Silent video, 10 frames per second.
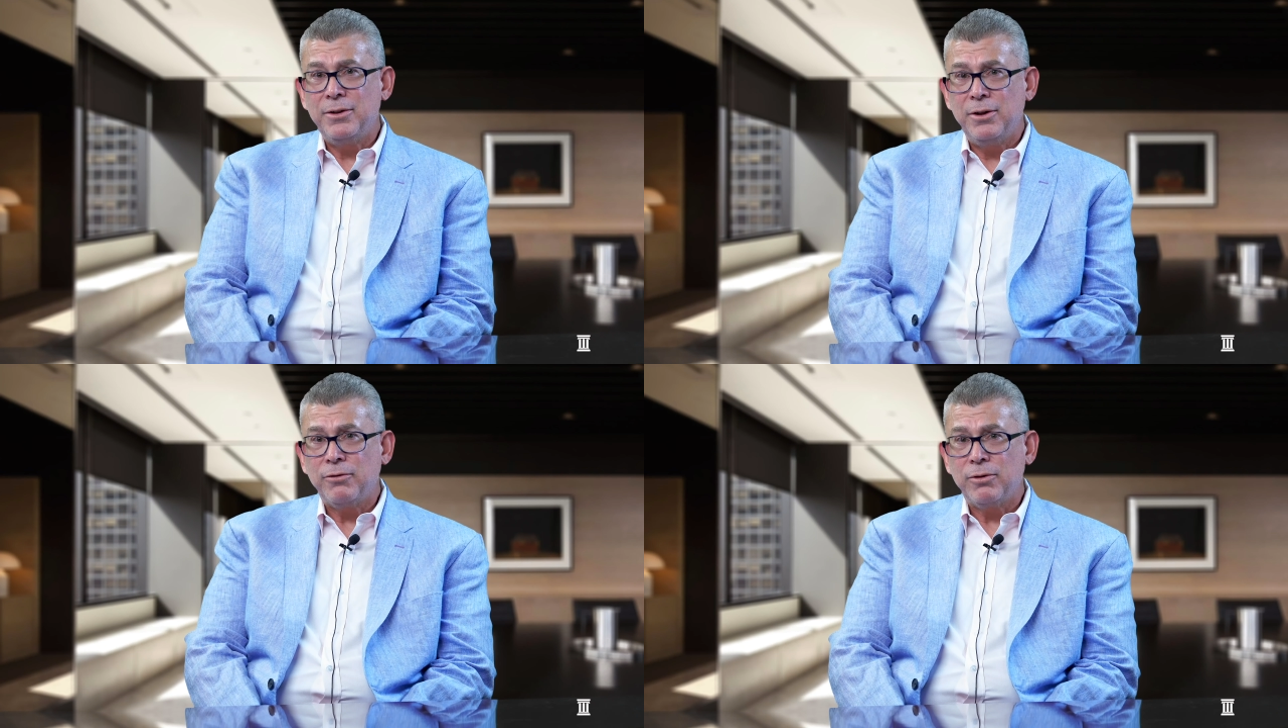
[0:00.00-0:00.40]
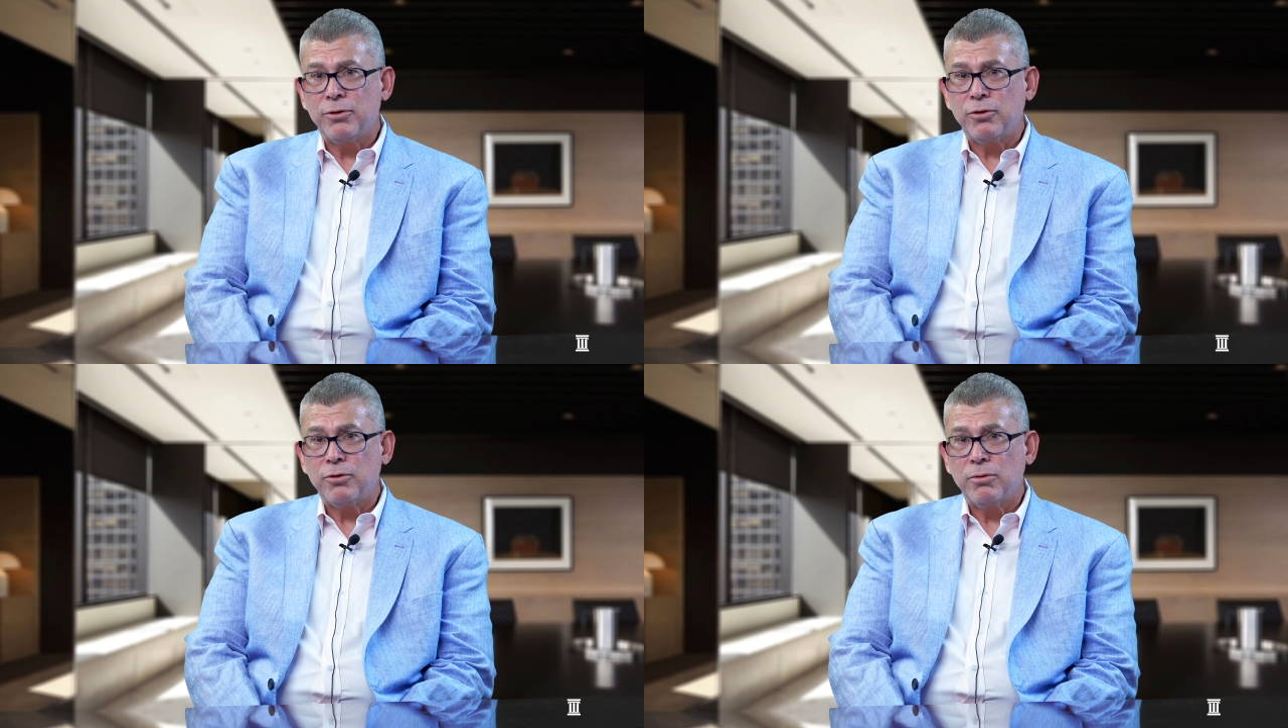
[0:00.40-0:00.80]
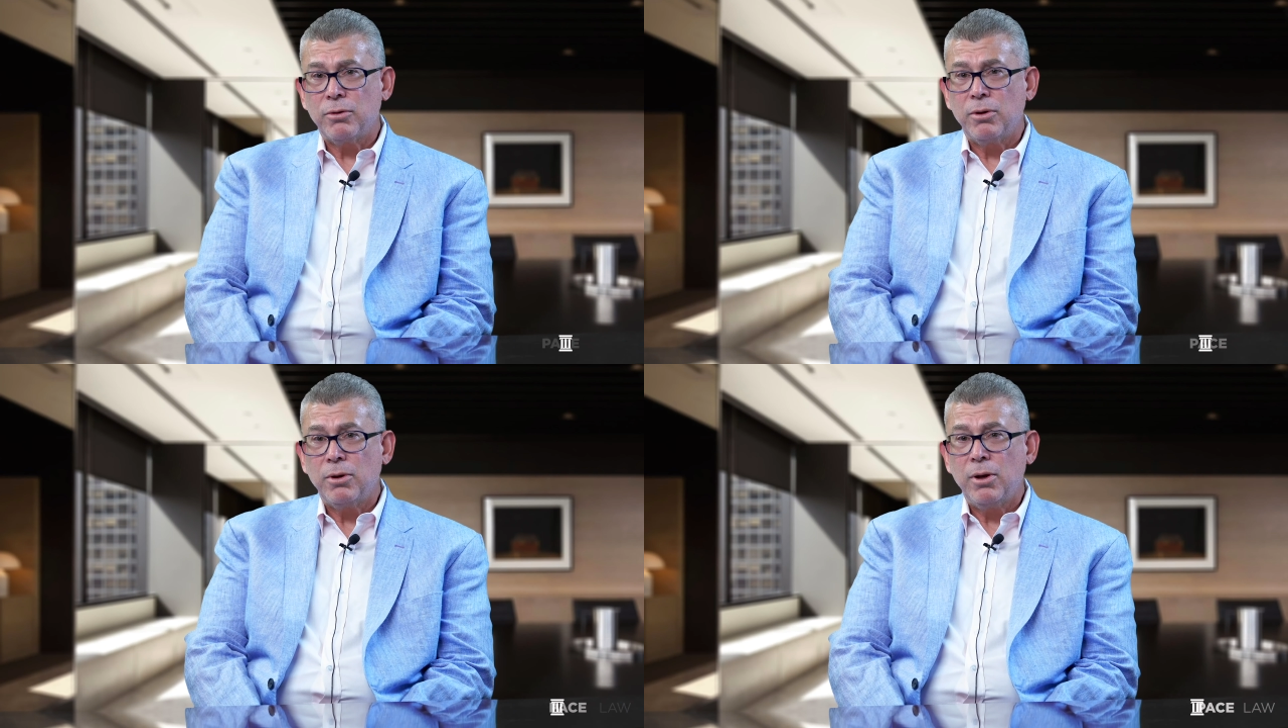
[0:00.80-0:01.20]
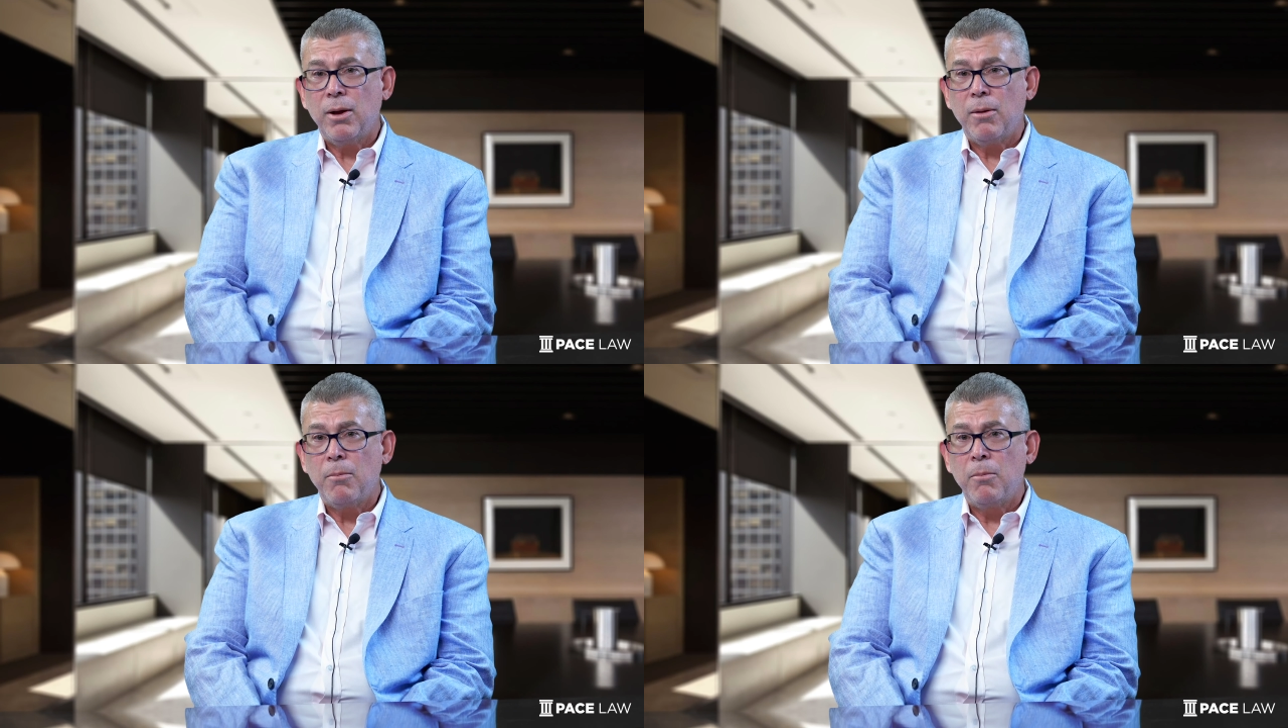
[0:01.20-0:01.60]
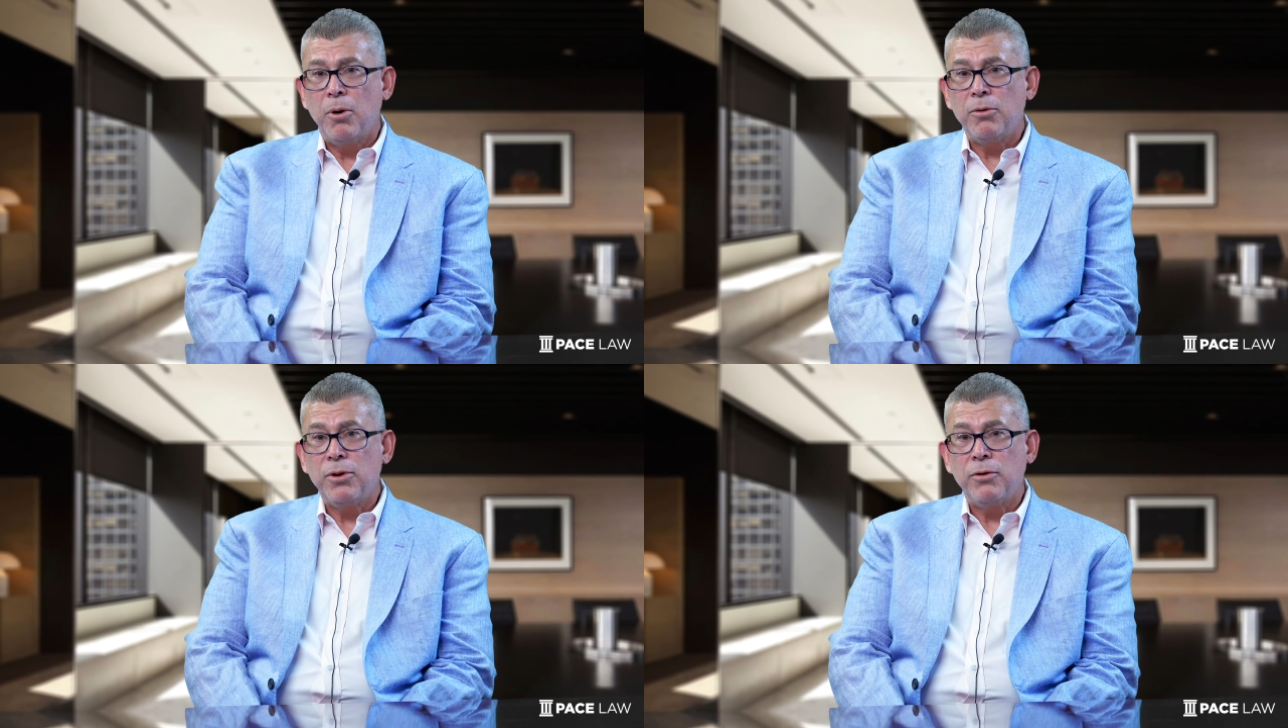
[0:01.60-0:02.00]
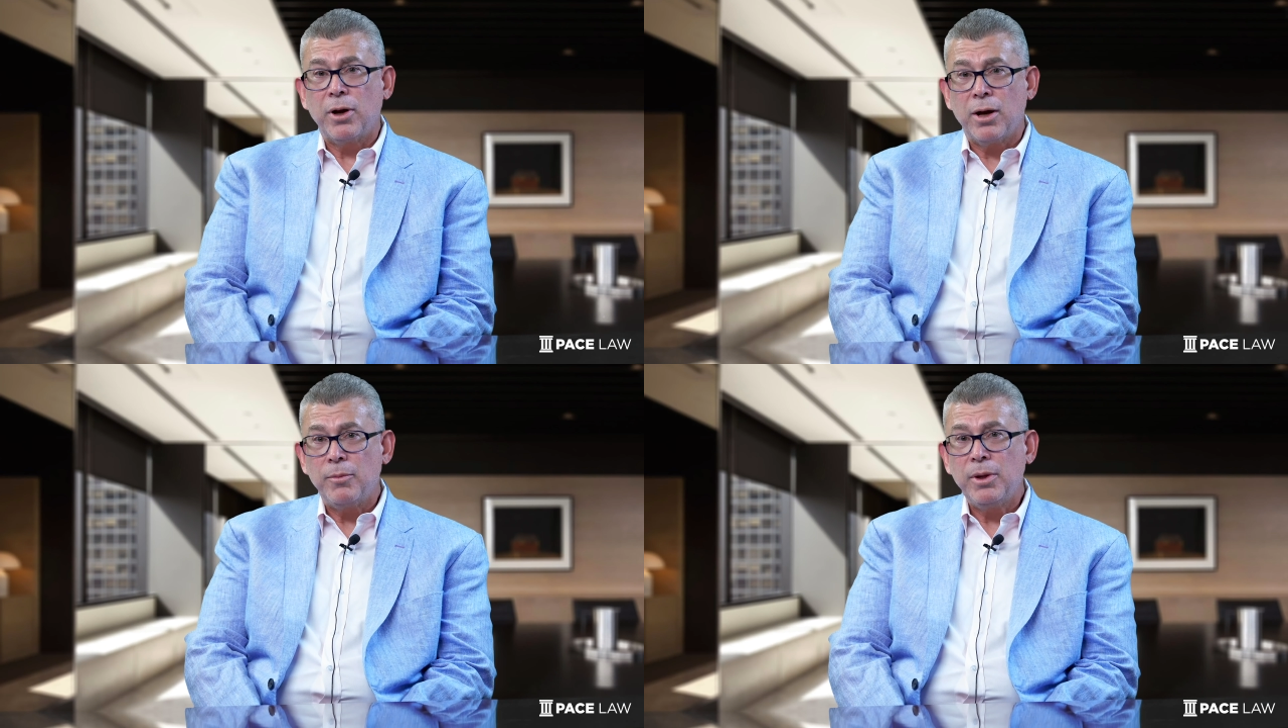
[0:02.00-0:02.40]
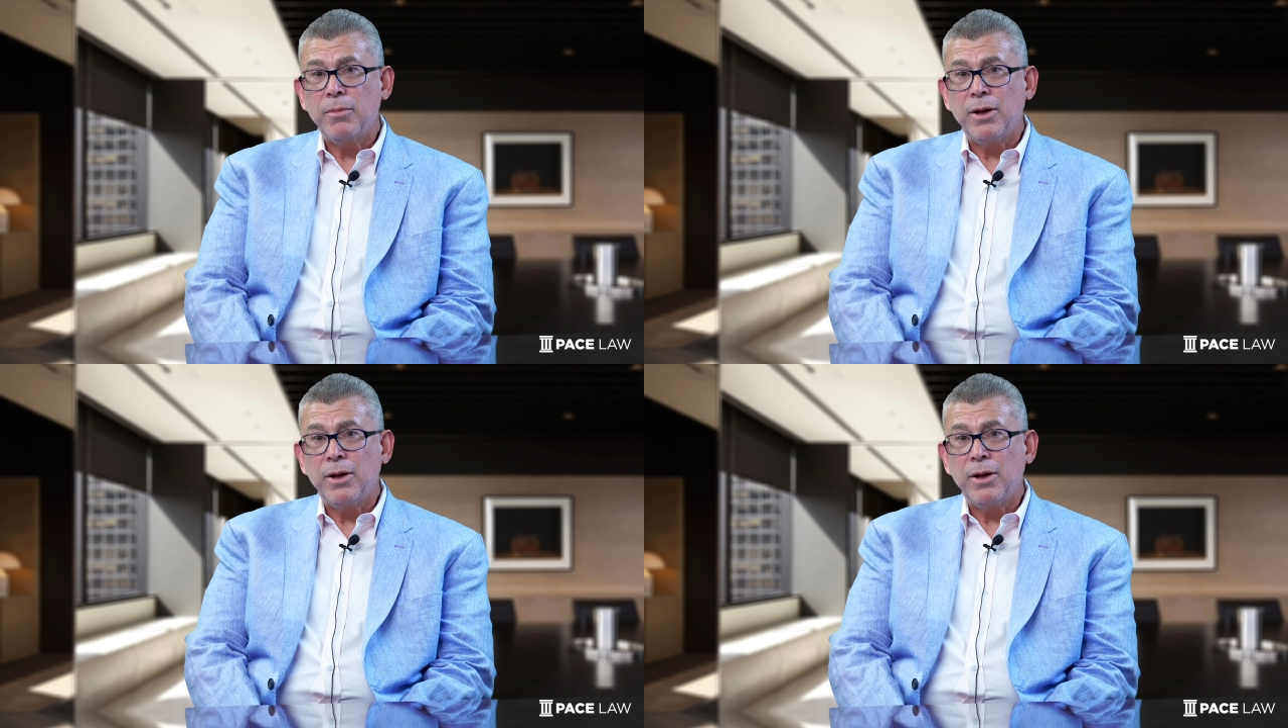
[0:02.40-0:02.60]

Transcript: difference, both in the coming